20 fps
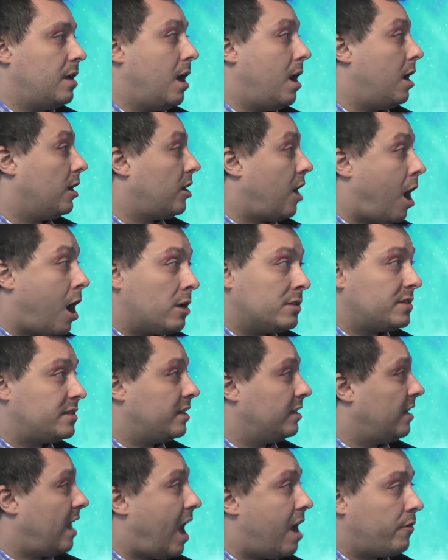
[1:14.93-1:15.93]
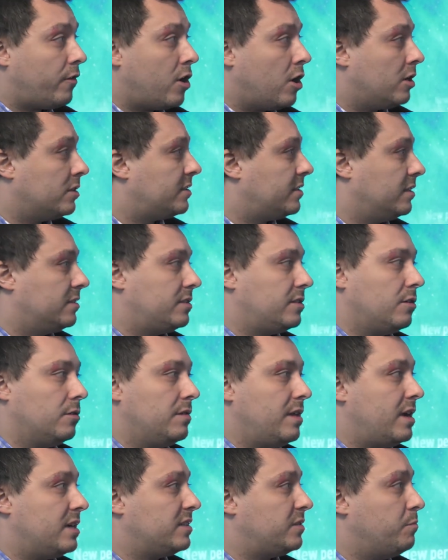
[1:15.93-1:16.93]
uh, concert, live concerts. So
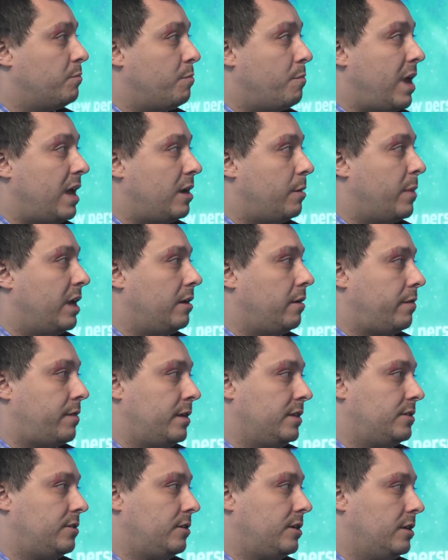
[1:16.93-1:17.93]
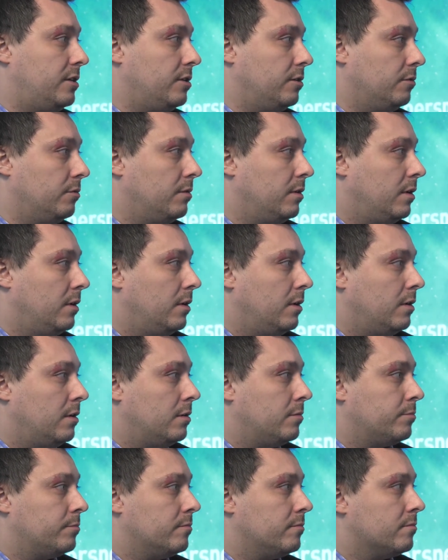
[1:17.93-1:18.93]
there's many, many things you can do. And
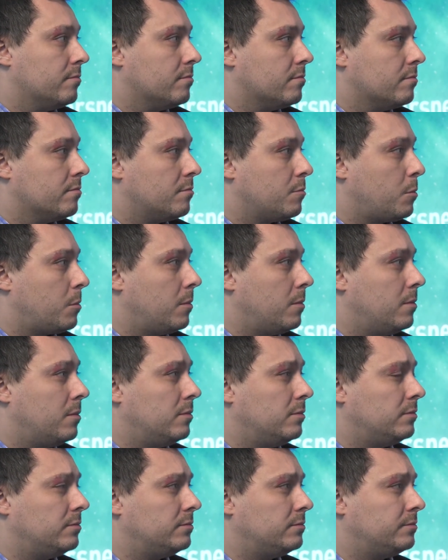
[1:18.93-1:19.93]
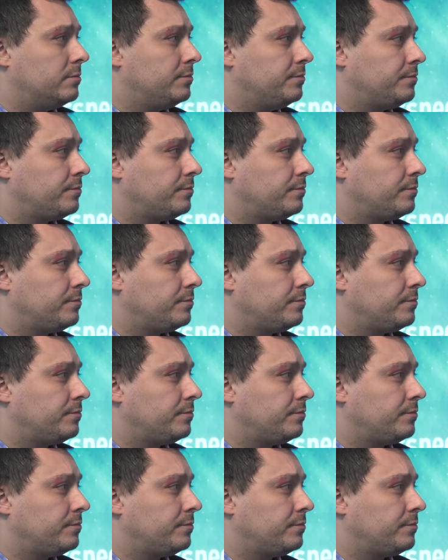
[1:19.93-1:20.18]
it's a, it's a collaboration